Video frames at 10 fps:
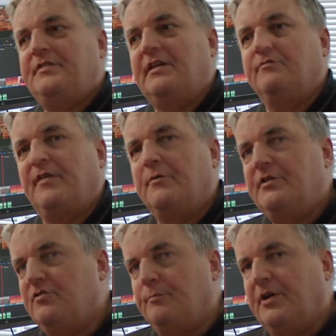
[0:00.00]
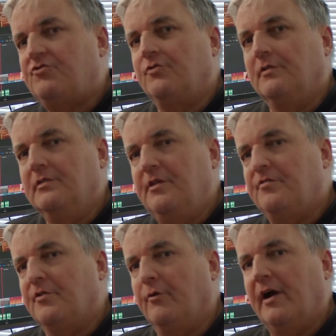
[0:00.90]
that very special
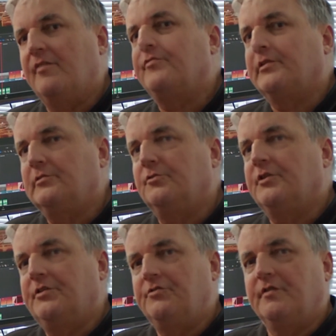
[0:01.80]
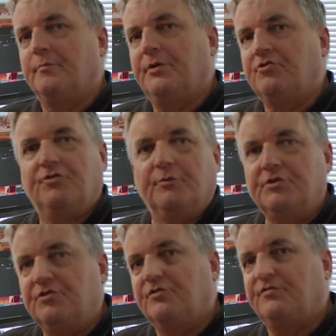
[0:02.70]
lithographic look into the picture,
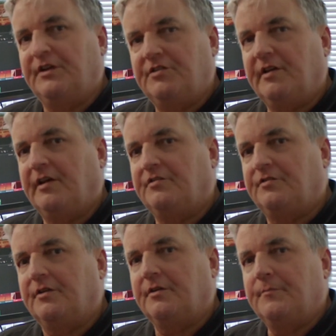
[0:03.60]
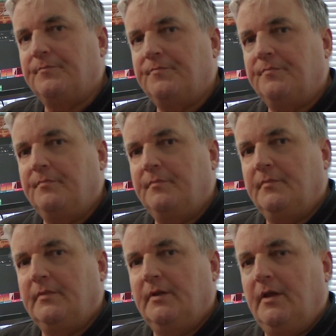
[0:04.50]
which is fantastic.
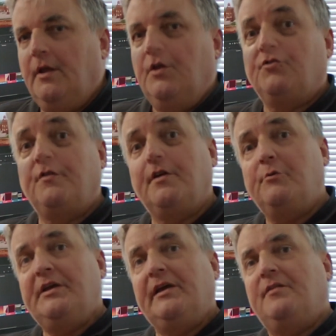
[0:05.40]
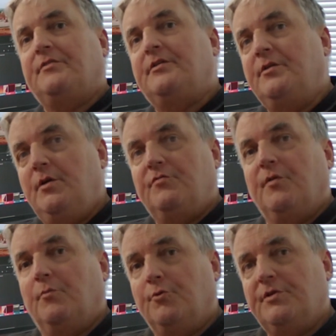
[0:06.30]
So there we have it.
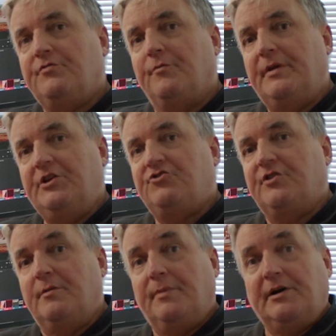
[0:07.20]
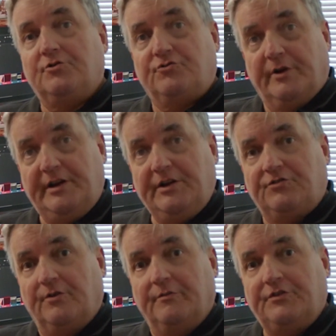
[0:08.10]
For more information about
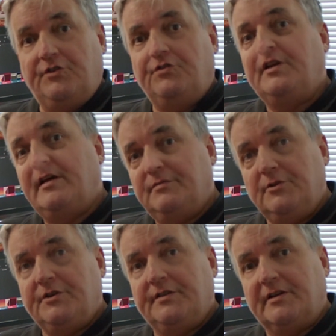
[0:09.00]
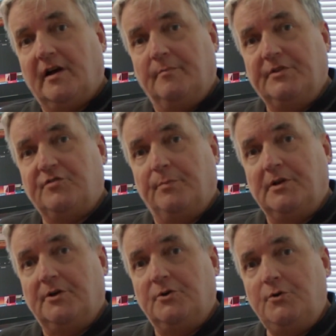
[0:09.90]
training services, have a look in the comments
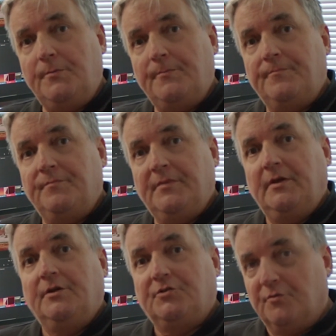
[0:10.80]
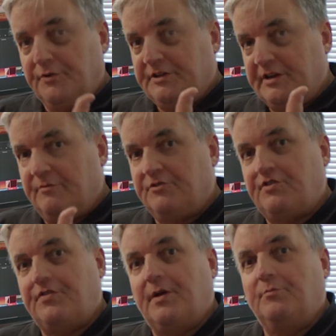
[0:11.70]
below. Don't forget to give
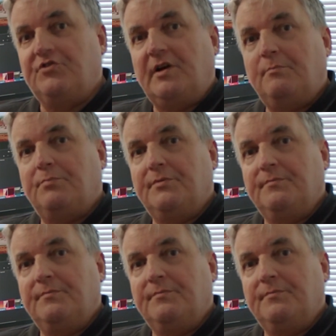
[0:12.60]
us a thumbs up.